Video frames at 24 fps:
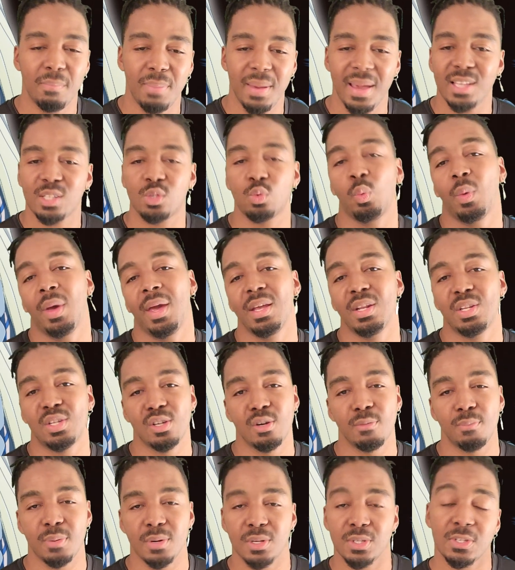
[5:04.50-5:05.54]
best way
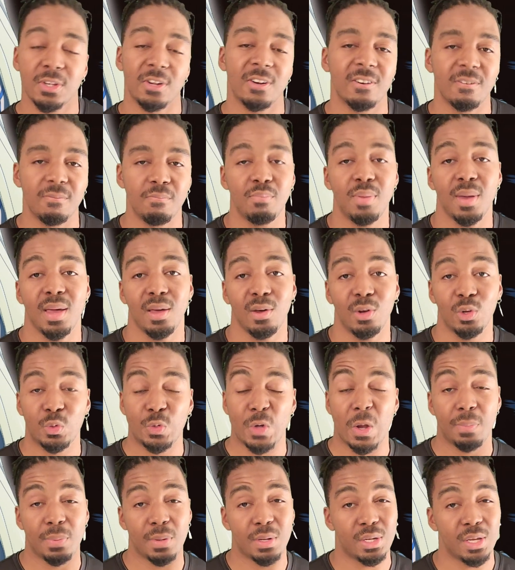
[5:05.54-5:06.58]
to preserve Bell's
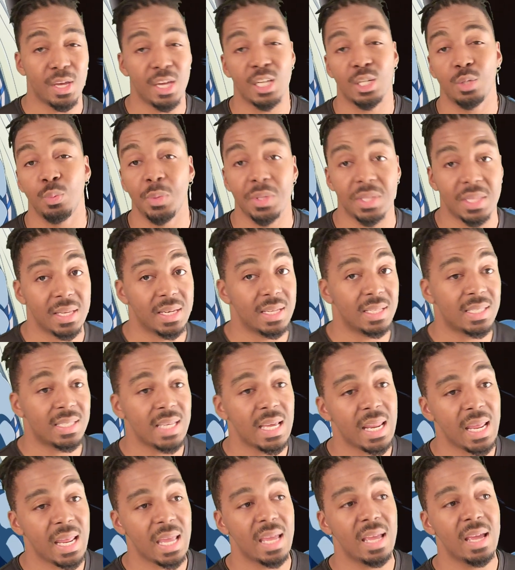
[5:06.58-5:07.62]
reputation within the
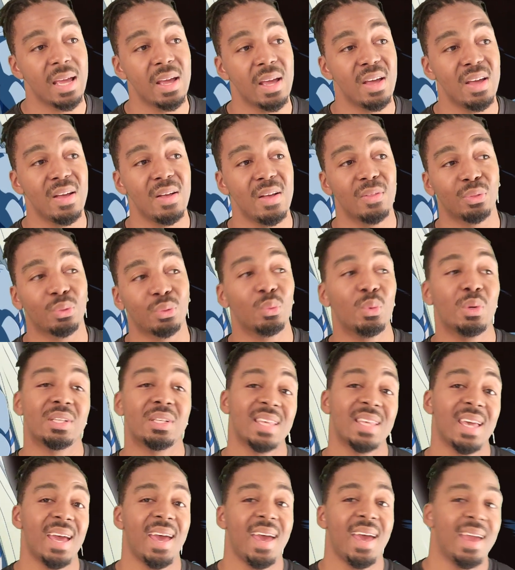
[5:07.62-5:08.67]
city was
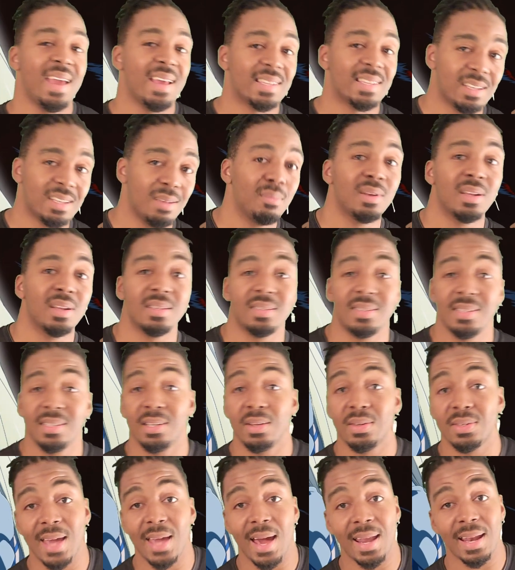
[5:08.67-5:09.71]
that, hey, some of the
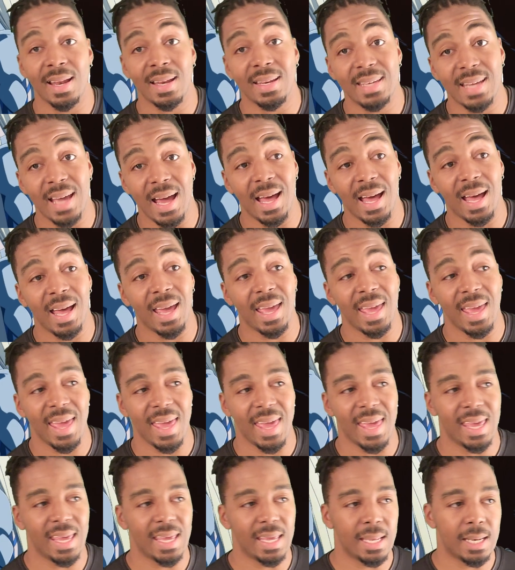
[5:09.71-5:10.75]
Xenos gotta die,
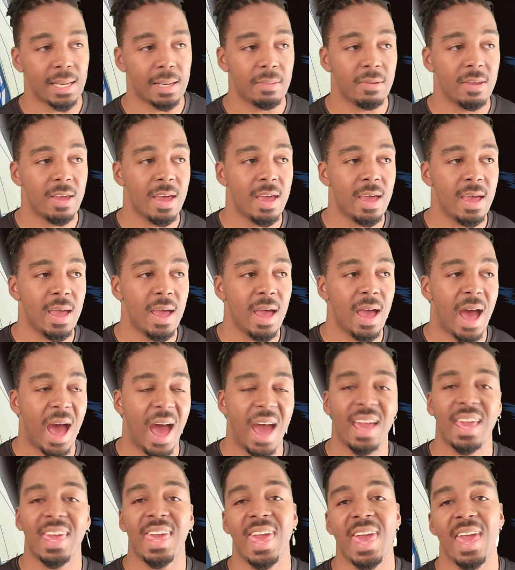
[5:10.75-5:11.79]
and
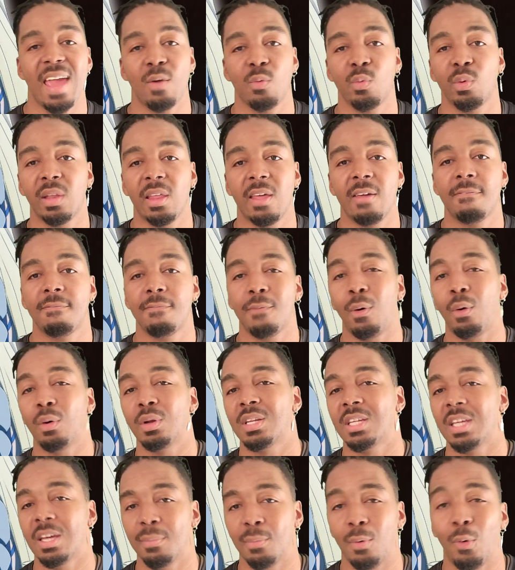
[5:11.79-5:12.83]
I can't really fault
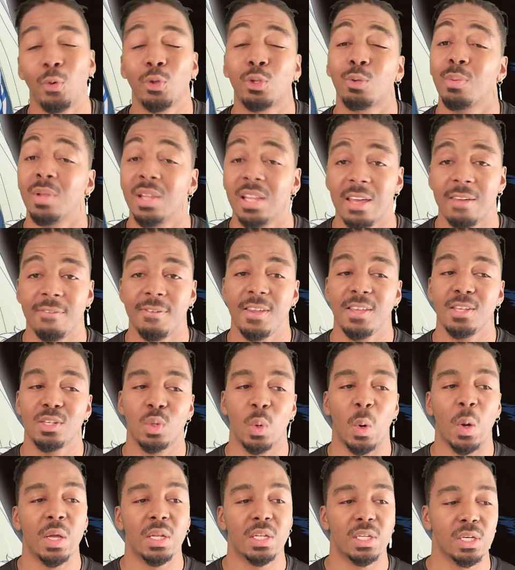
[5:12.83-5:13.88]
him ultimately if he's
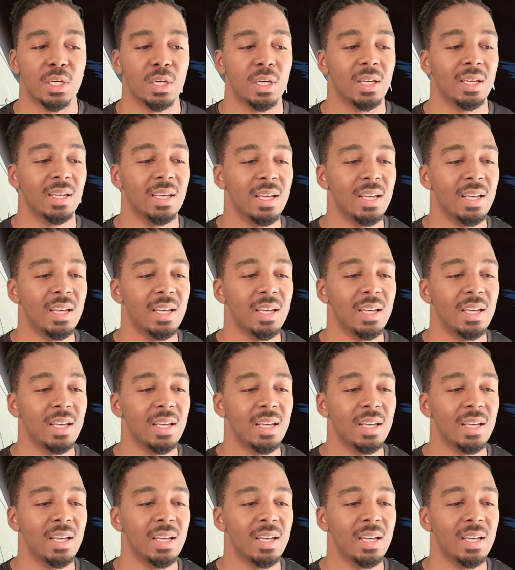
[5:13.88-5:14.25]
going to